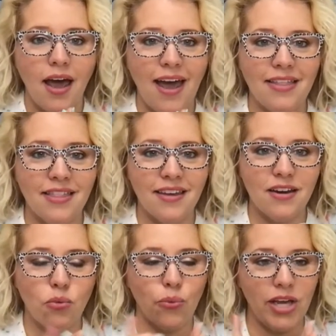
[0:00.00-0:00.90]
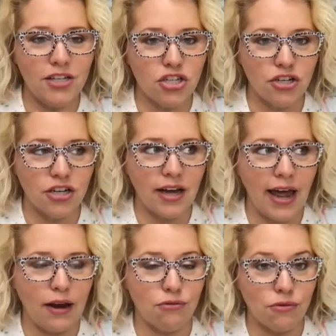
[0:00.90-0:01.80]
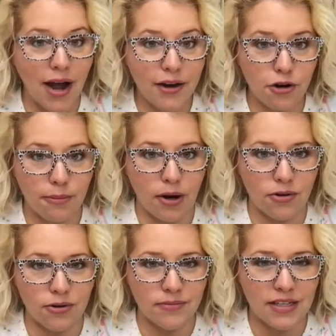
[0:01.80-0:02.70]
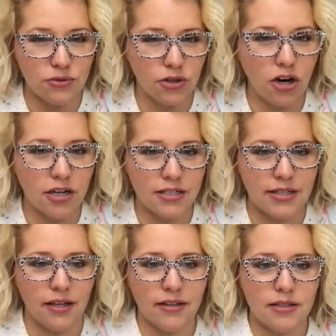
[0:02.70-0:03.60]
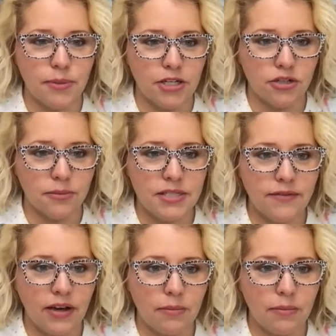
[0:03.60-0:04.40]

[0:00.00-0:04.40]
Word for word: And then we took a writer bottle. It's real hard to tell in this picture. Let me see if I